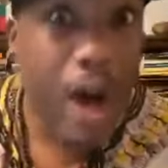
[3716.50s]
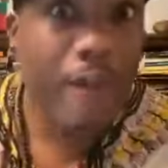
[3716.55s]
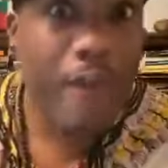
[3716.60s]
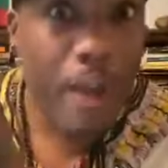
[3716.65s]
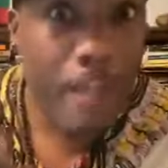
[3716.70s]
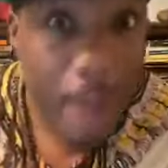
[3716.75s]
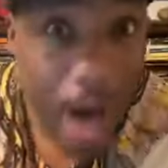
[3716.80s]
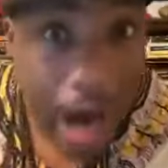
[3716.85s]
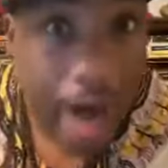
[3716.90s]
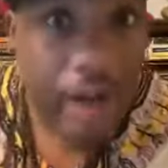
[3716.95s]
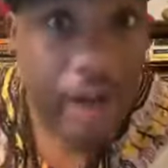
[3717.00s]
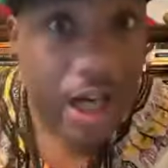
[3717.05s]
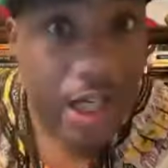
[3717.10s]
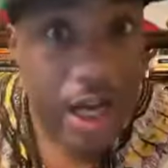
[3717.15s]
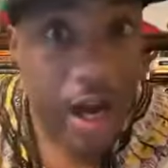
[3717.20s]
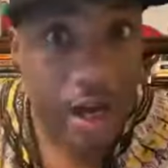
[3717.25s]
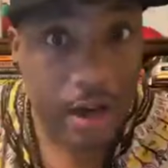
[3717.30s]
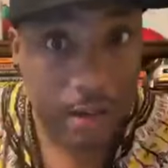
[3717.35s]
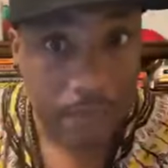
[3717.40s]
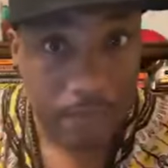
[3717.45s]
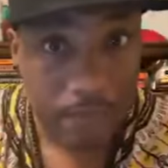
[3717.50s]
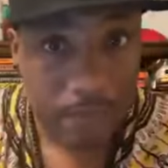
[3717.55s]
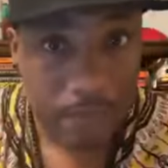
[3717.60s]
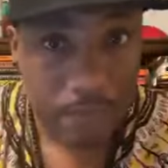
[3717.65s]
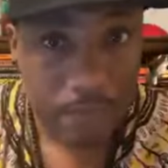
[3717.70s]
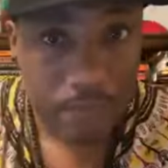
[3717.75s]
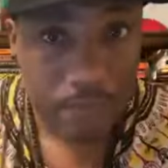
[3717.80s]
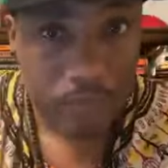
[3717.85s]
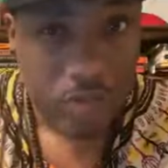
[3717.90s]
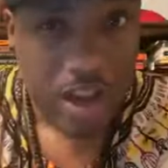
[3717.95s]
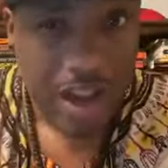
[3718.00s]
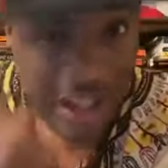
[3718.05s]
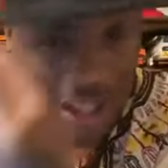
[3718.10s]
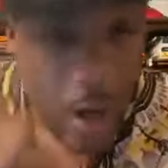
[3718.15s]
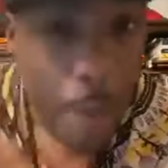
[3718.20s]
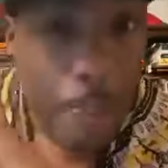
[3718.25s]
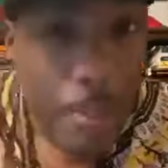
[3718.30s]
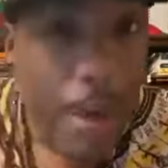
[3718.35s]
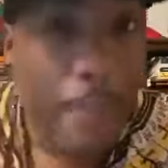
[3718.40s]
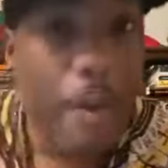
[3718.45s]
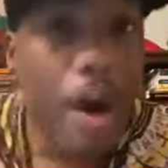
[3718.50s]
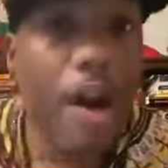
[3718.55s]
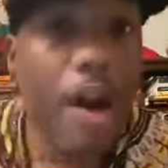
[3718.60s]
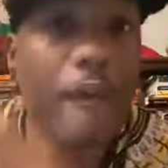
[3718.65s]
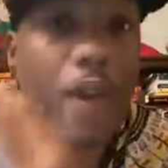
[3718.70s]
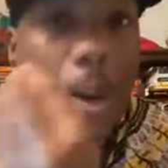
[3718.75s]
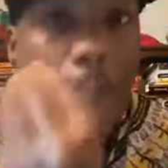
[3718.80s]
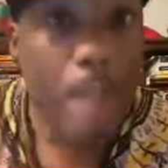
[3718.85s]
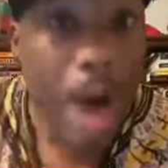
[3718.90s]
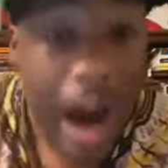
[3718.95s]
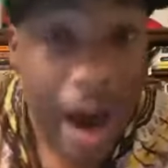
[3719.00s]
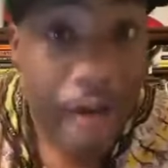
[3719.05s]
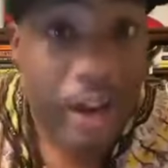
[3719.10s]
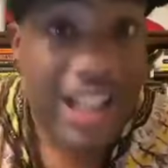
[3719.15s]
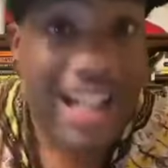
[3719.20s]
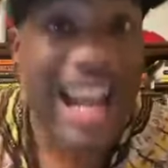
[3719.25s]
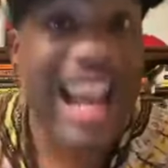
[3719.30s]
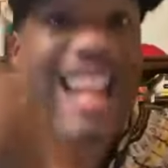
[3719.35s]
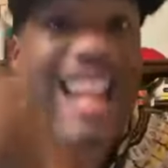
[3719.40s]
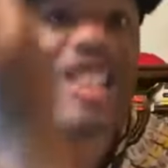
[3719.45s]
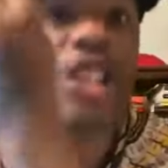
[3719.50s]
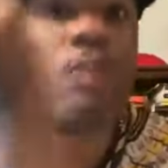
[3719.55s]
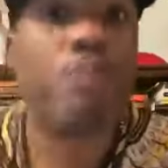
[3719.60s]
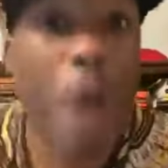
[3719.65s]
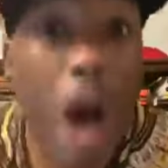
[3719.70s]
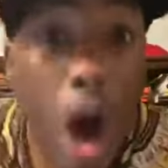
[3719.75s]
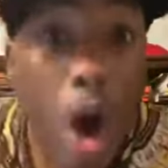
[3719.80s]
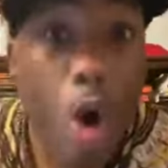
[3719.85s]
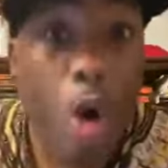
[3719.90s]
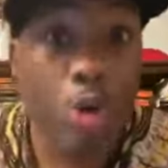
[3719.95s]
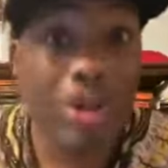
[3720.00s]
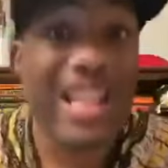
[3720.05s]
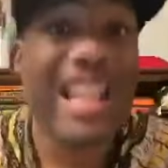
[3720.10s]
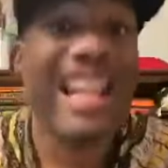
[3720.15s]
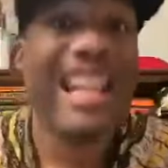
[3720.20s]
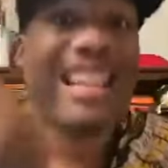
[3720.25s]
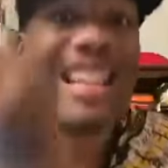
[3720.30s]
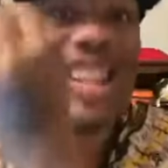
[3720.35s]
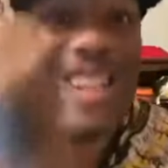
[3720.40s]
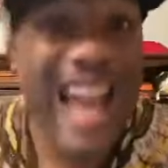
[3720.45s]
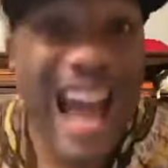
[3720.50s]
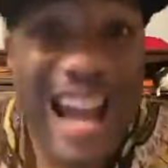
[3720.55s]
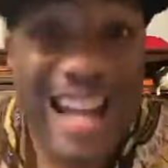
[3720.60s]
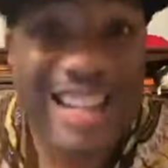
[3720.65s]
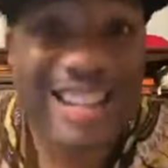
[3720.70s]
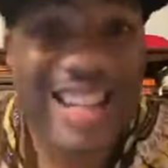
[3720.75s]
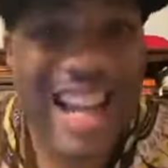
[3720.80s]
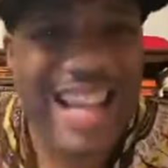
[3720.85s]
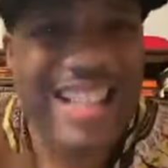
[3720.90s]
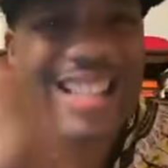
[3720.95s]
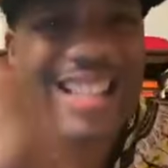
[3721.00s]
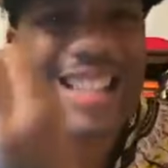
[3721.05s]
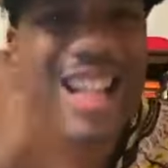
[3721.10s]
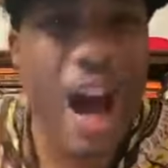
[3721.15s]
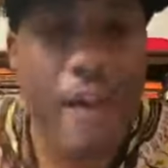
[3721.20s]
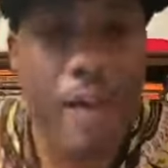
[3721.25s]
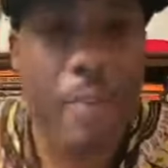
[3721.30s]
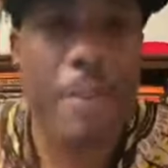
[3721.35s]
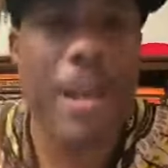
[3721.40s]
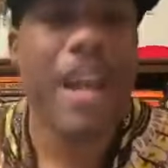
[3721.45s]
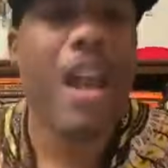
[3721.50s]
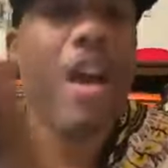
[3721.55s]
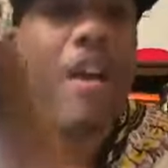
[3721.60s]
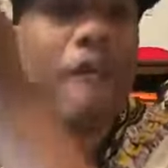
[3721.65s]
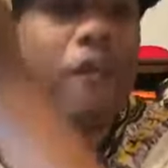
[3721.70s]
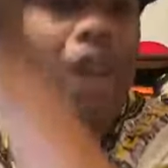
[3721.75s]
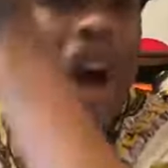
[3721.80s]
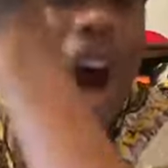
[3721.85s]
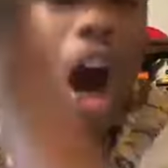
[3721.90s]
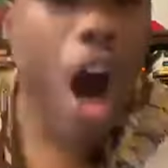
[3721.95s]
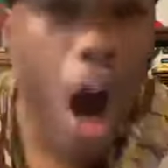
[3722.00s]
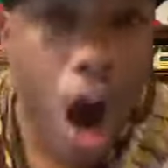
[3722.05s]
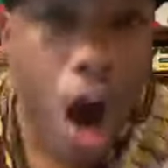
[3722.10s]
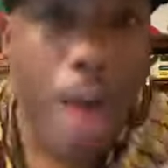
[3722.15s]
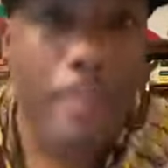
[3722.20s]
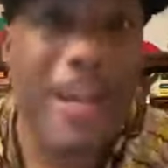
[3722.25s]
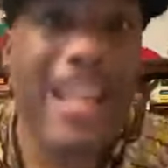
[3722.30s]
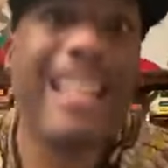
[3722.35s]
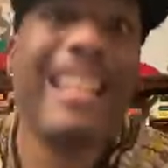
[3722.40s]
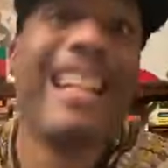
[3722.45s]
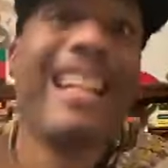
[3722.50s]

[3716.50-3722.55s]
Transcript: of America. The people of America exposed the United States government for arming